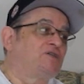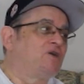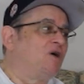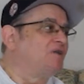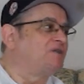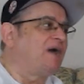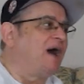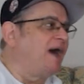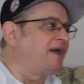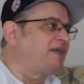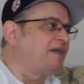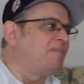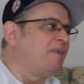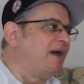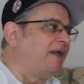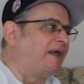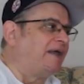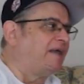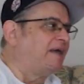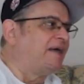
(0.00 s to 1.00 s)
else did you meet? It's
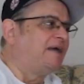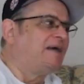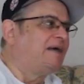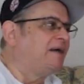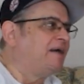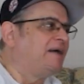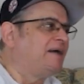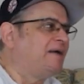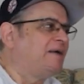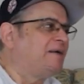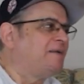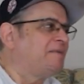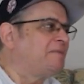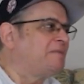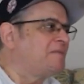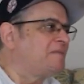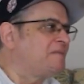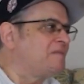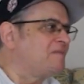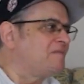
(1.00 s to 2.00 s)
all documented. How do
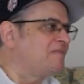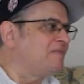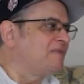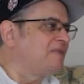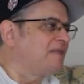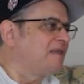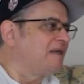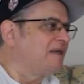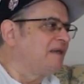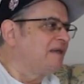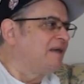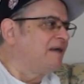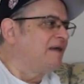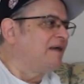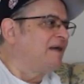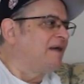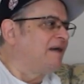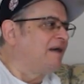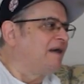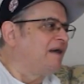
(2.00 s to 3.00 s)
you make those
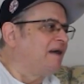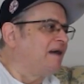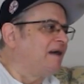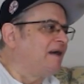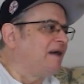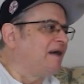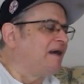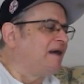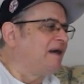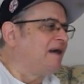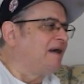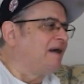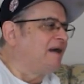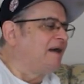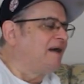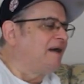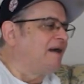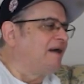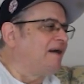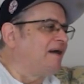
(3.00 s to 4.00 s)
connections? Like, how do you get
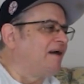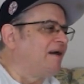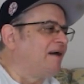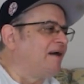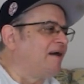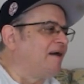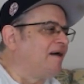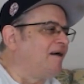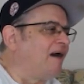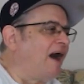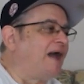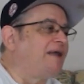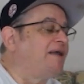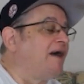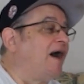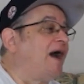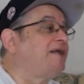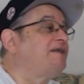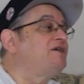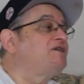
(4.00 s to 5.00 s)
this guy's phone
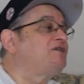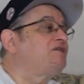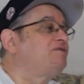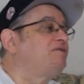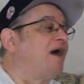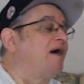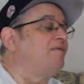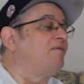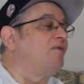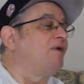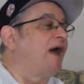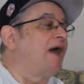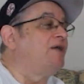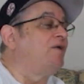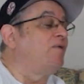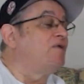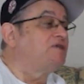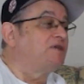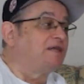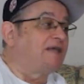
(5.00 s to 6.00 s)
number to call
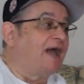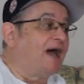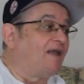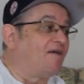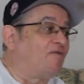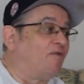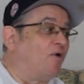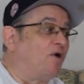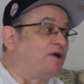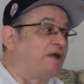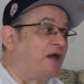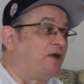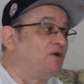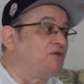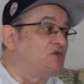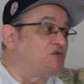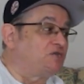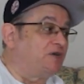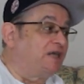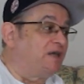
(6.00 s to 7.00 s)
him? I knew he was in
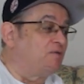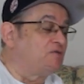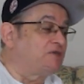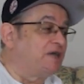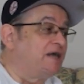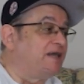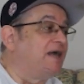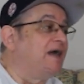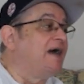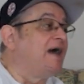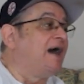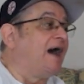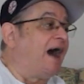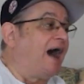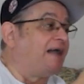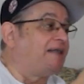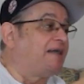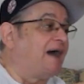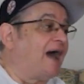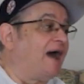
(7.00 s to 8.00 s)
California. I knew the city he was in.
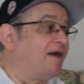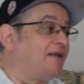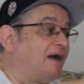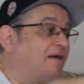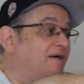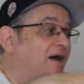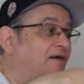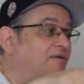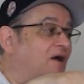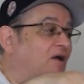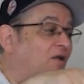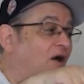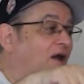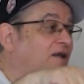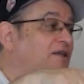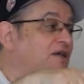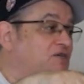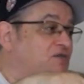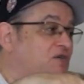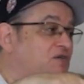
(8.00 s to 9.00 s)
I dialed
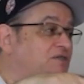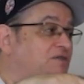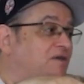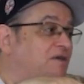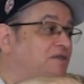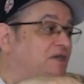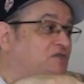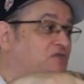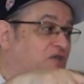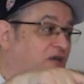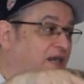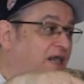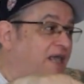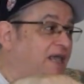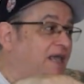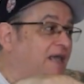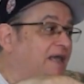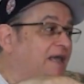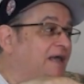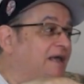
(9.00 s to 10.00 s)
a long distance of the
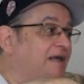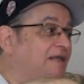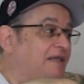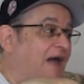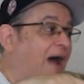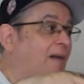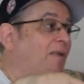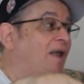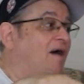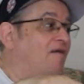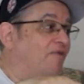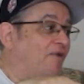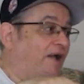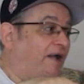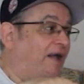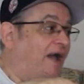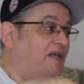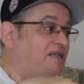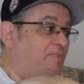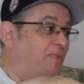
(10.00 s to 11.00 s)
city. Tom
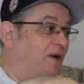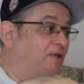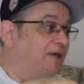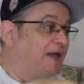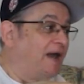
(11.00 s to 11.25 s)
Lovrick. I